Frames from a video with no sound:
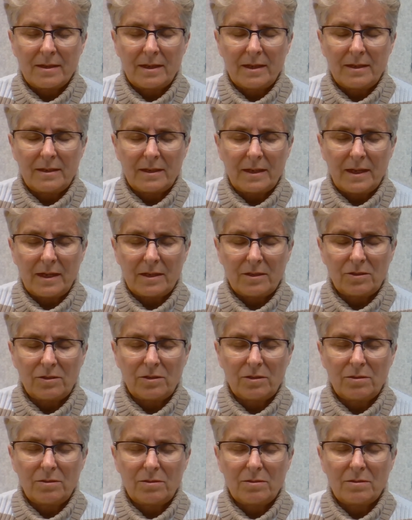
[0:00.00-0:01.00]
And as
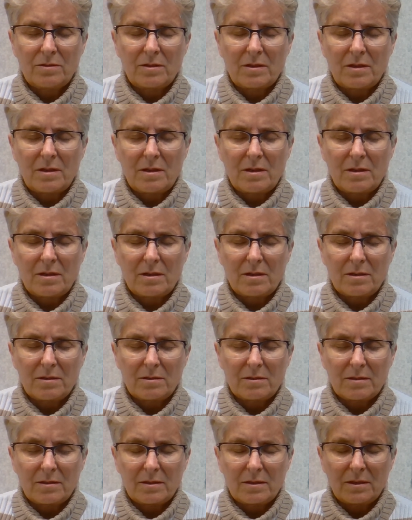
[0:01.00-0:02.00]
you
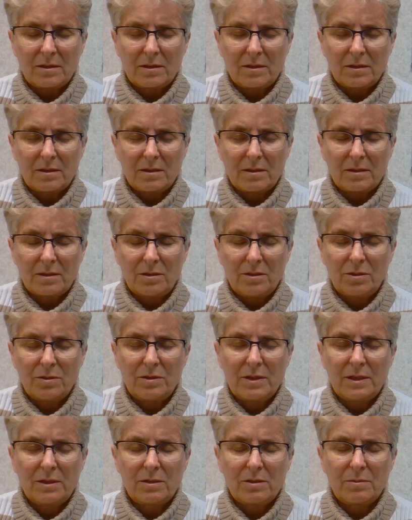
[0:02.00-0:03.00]
are
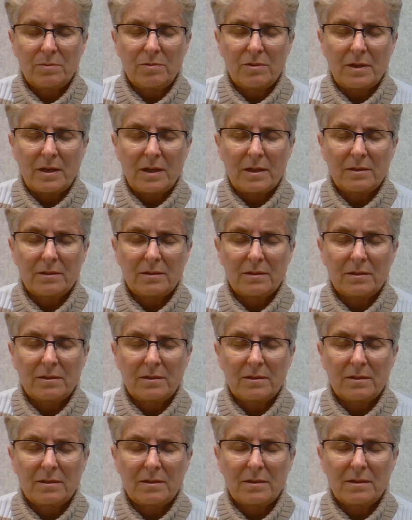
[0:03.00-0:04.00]
doing your
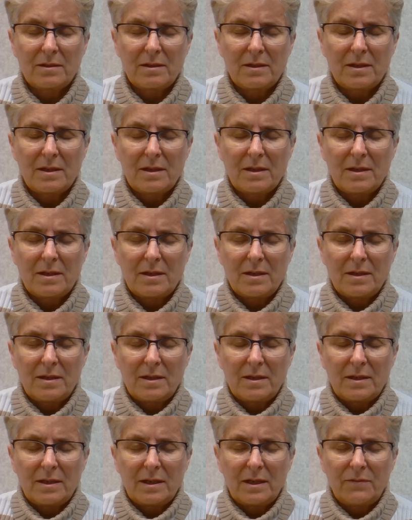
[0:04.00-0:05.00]
breaths,
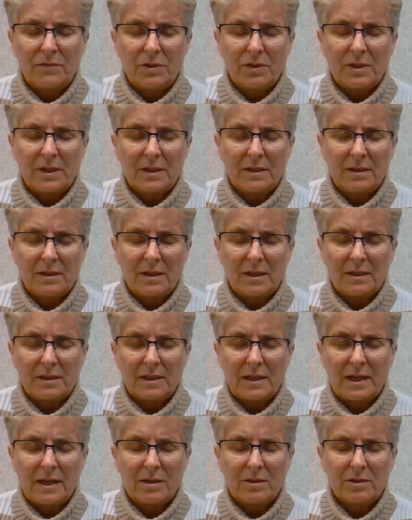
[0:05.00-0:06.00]
if you can
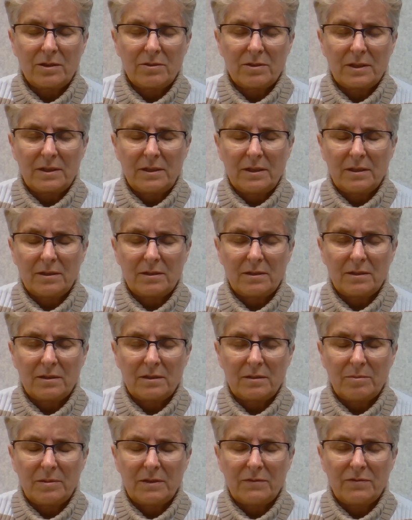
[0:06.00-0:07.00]
allow your attention
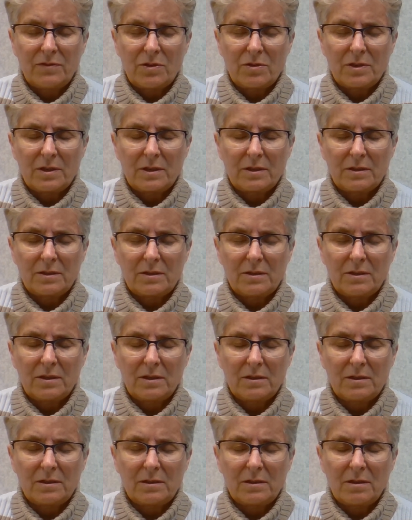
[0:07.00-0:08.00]
to be focused
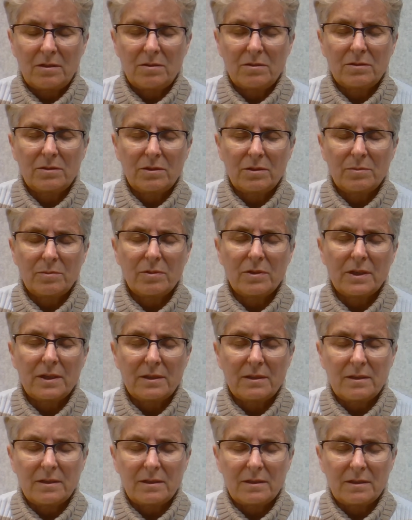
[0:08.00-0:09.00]
just on your
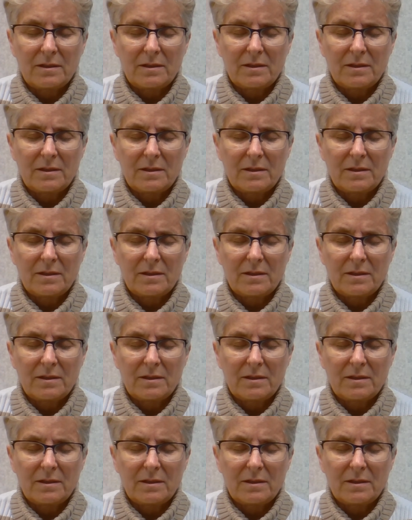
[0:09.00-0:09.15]
breathing,